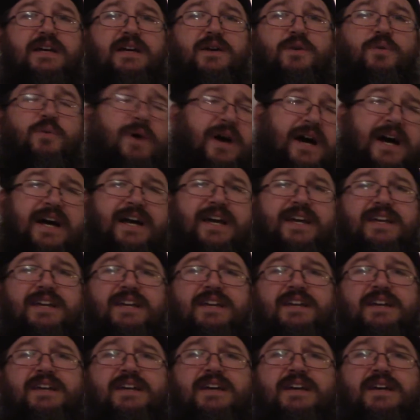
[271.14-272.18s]
Why?
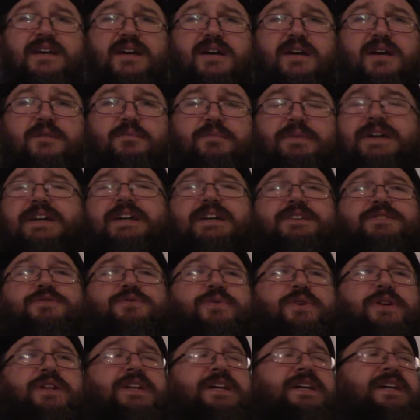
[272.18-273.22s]
Because
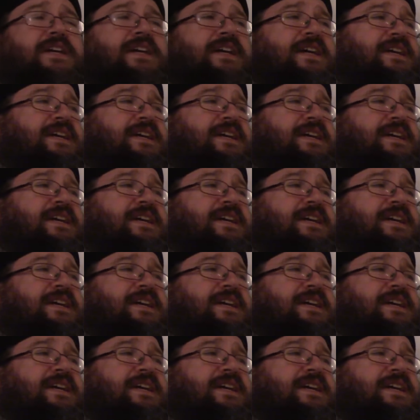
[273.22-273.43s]
really,